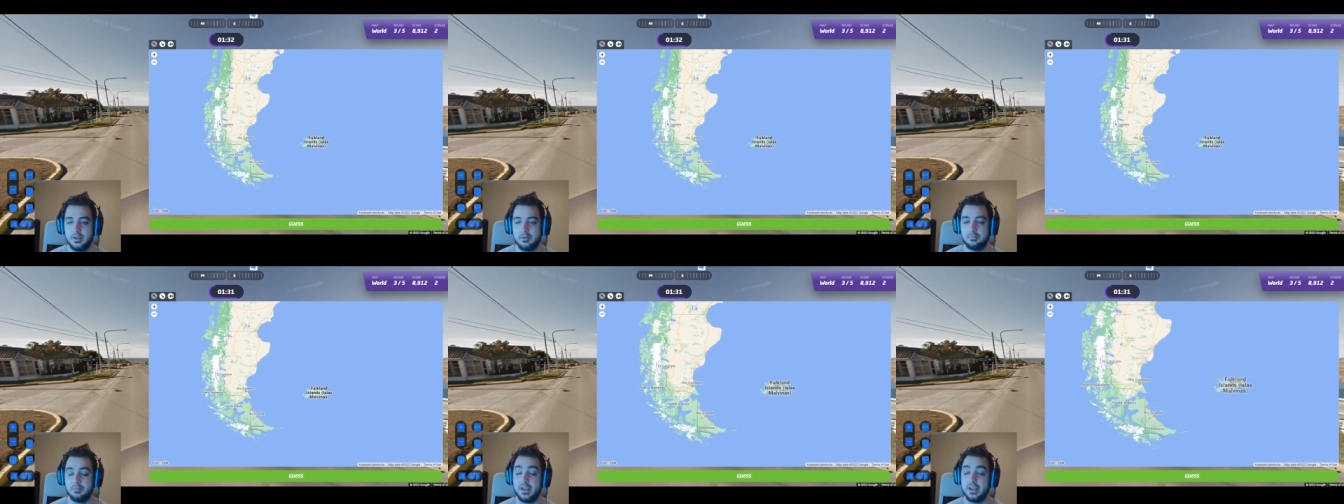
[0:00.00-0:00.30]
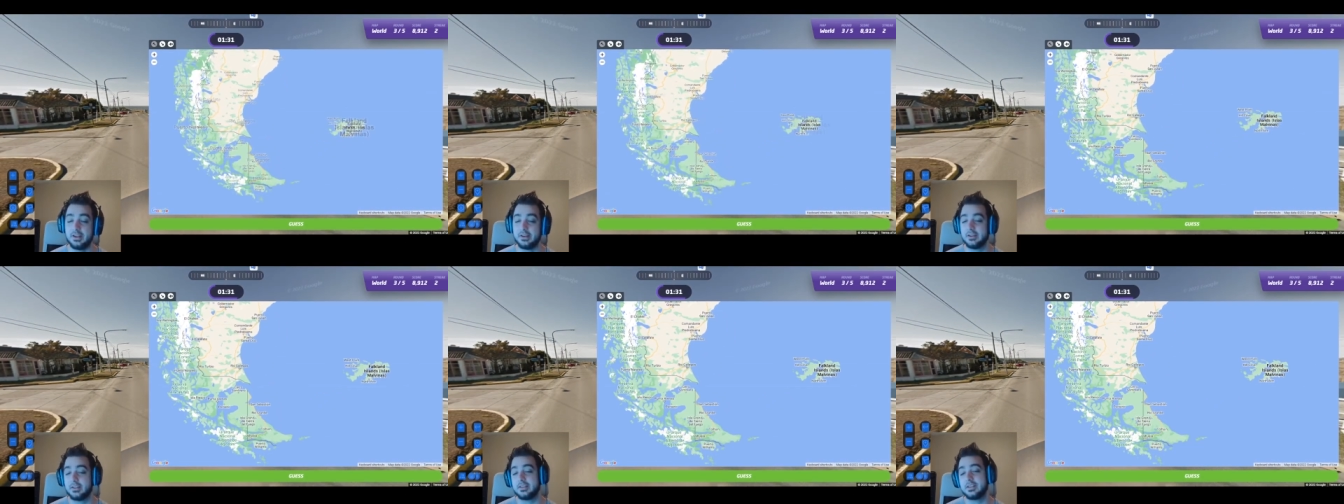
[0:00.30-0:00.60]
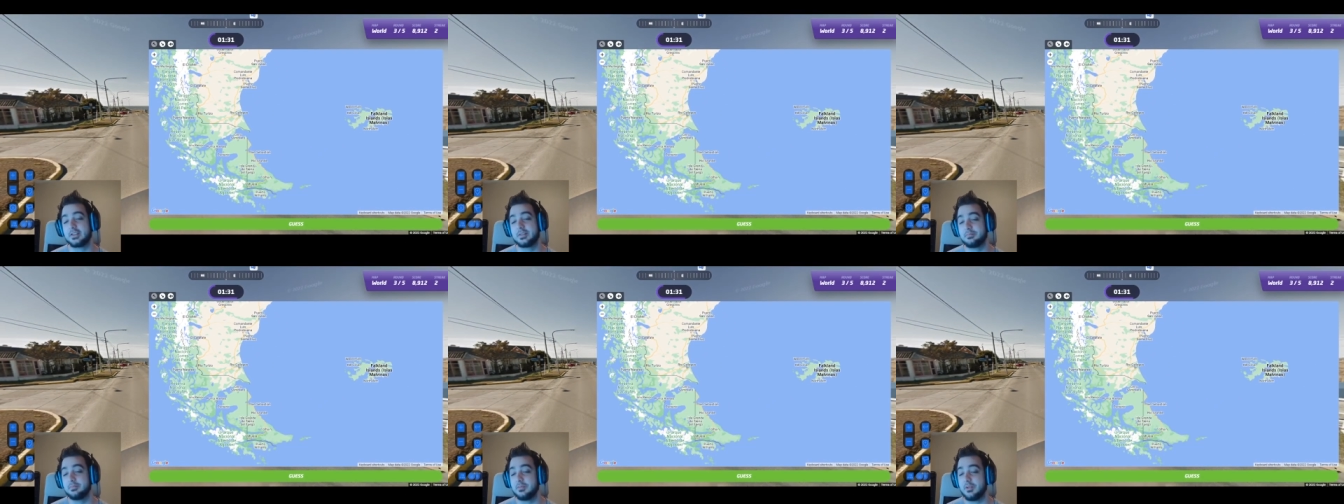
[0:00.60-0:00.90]
man,
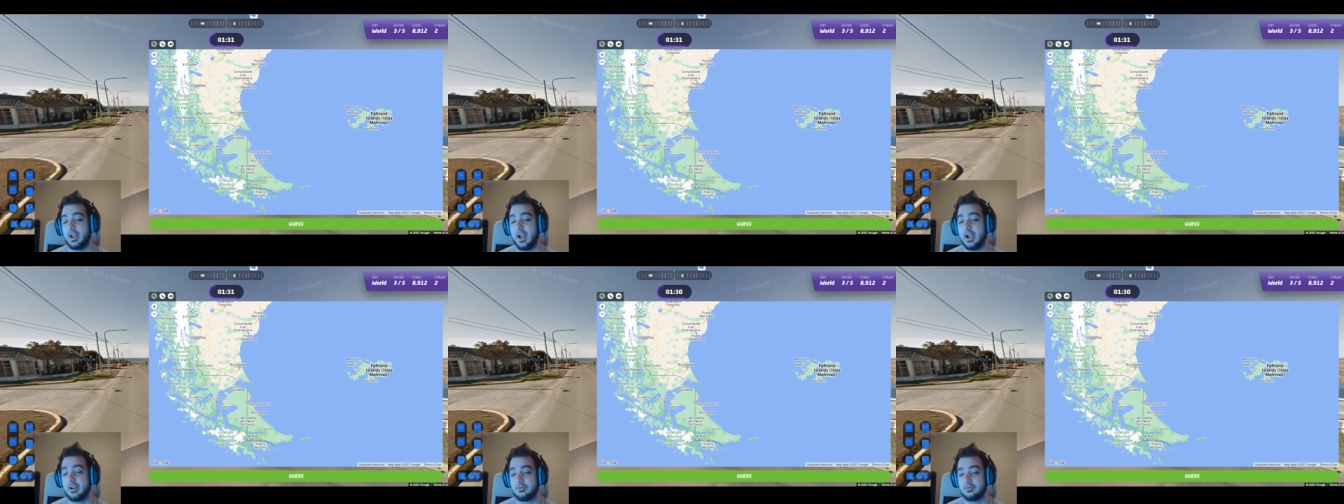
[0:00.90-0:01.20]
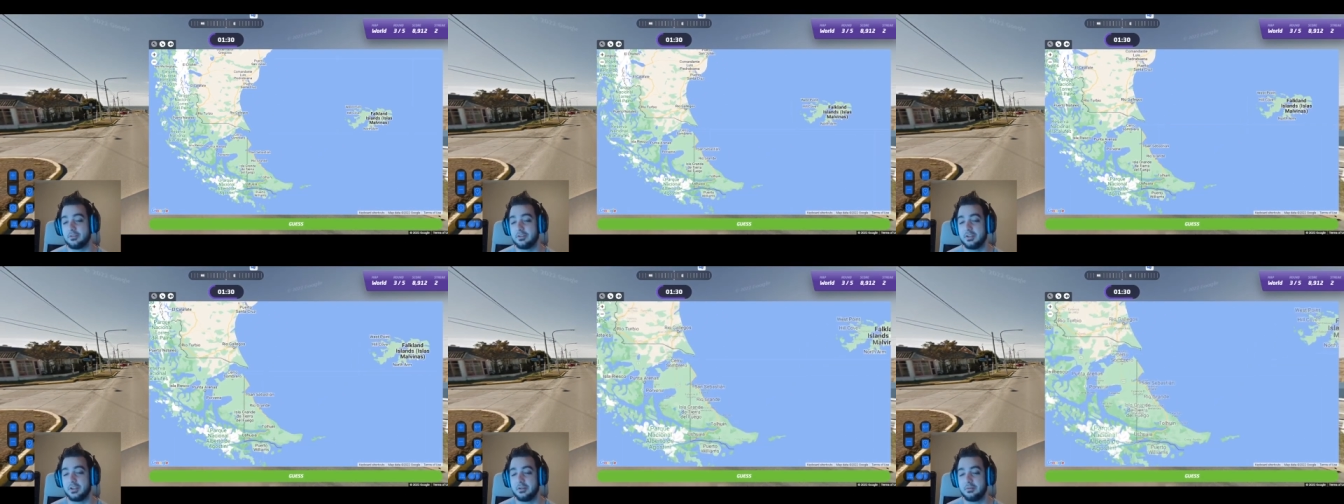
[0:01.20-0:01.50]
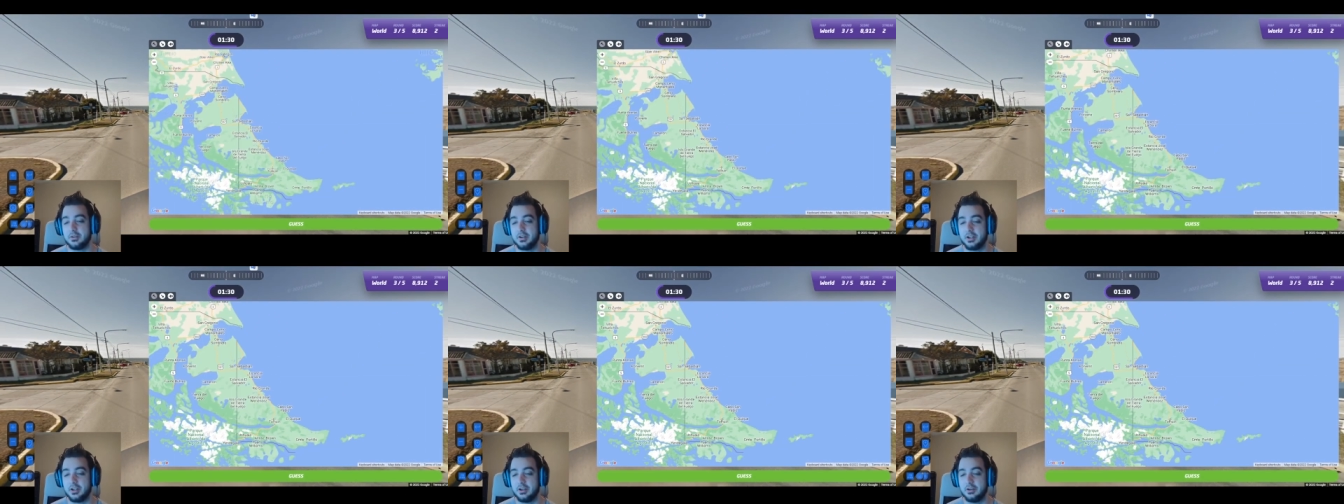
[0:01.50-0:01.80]
this I really
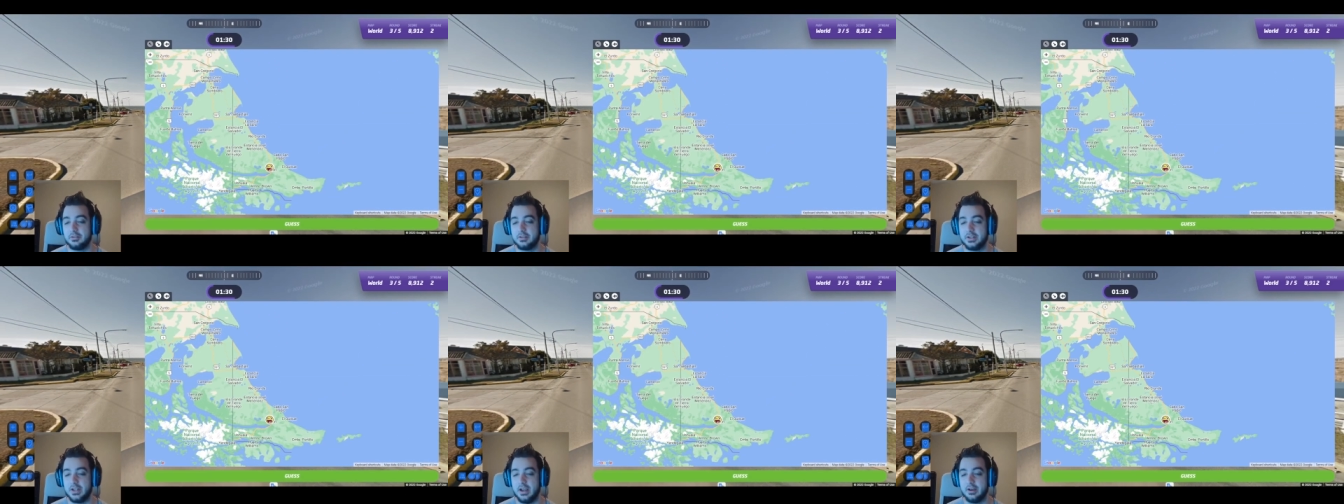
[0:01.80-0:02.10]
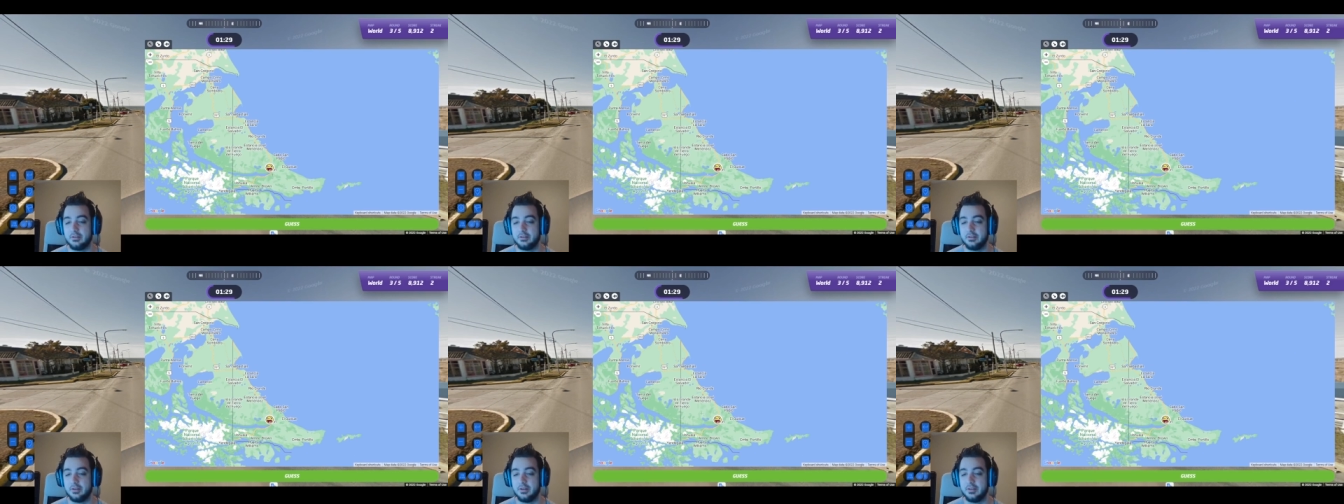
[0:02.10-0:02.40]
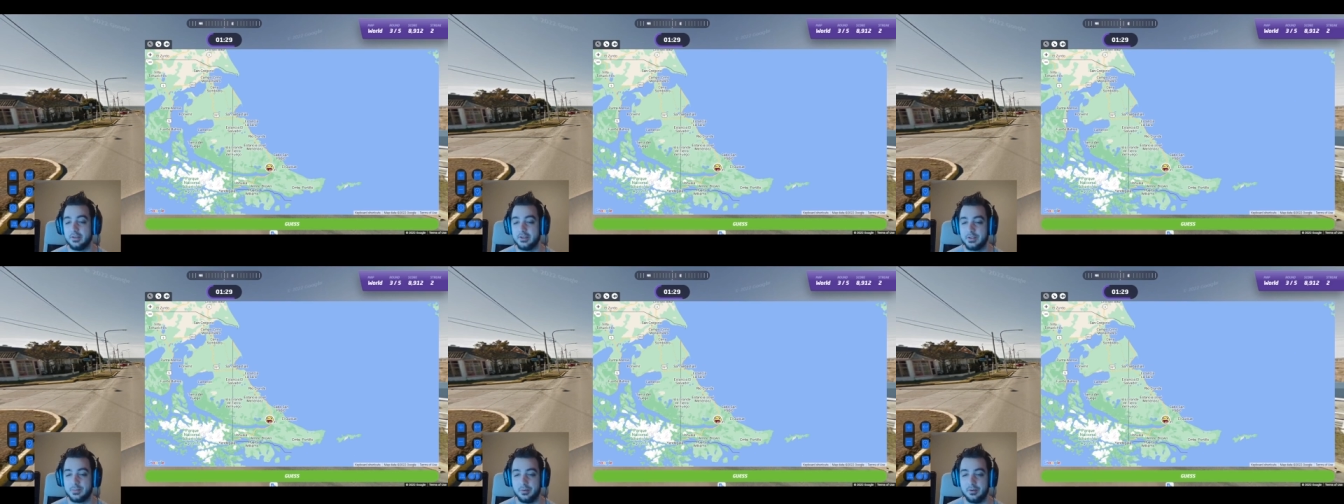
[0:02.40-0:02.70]
want to go down
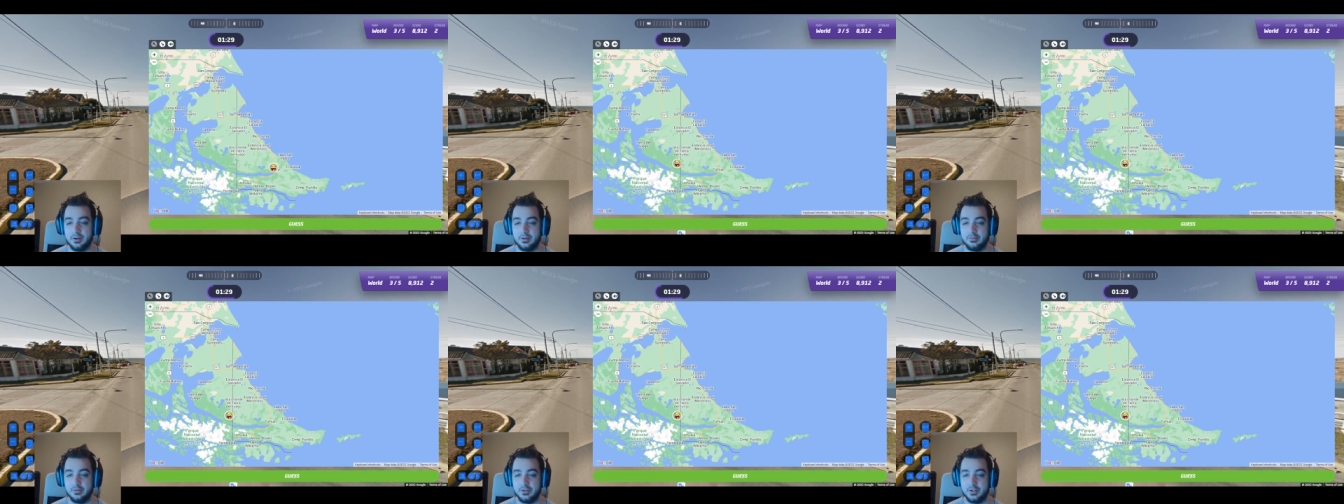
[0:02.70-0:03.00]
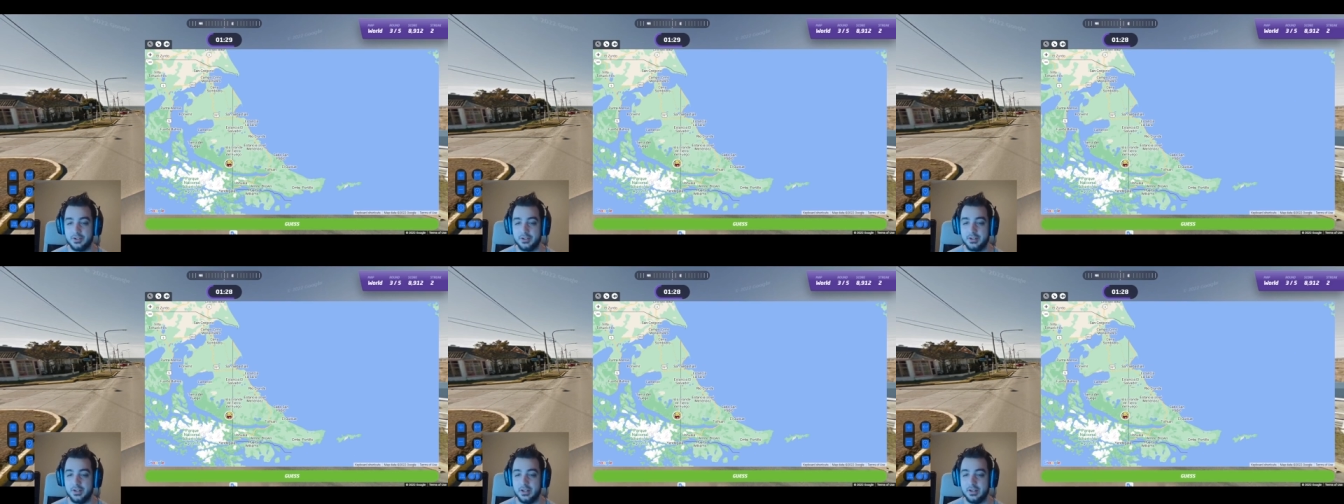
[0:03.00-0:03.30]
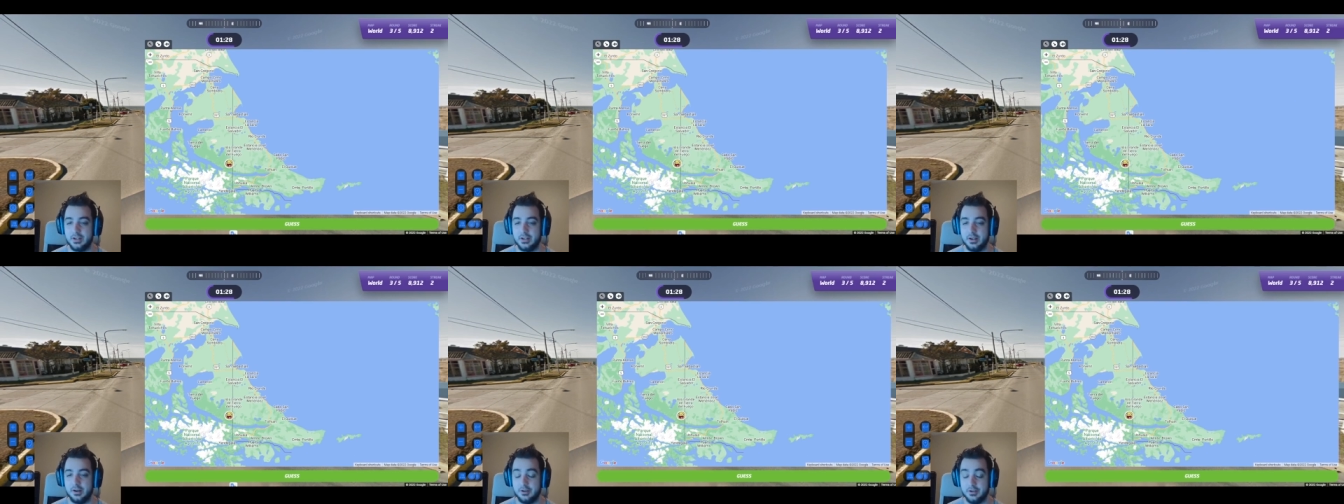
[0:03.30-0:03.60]
on this part of
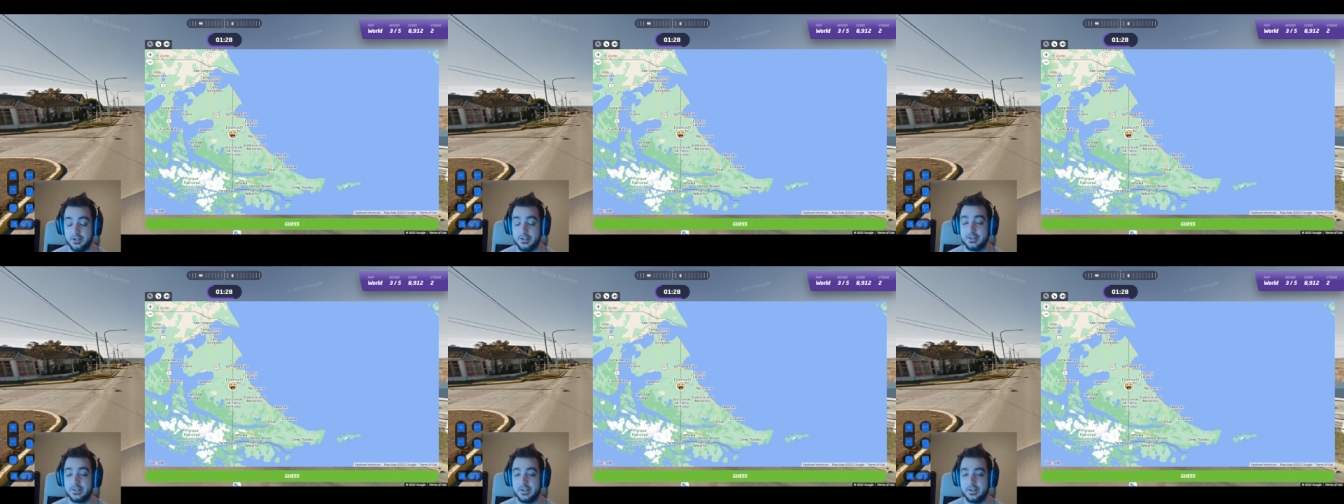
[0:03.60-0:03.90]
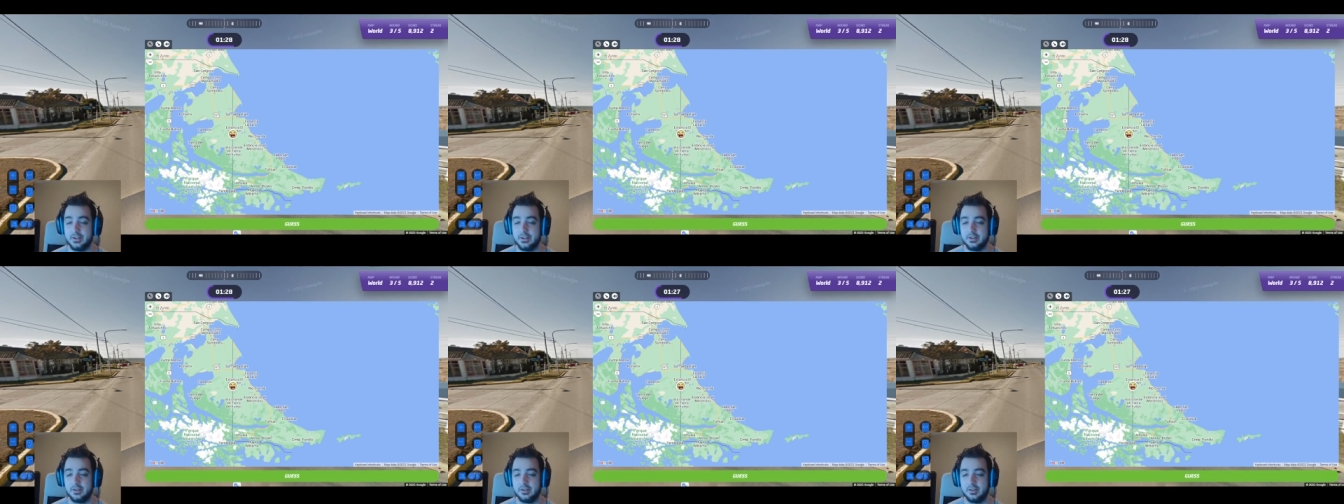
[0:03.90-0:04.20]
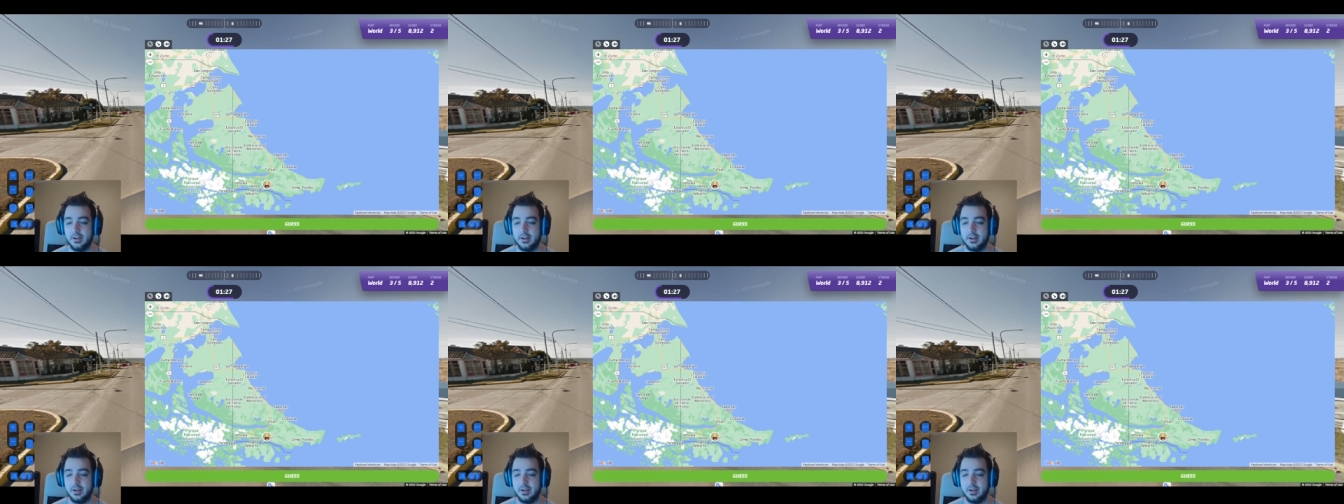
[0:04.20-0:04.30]
Argentina, Argentina,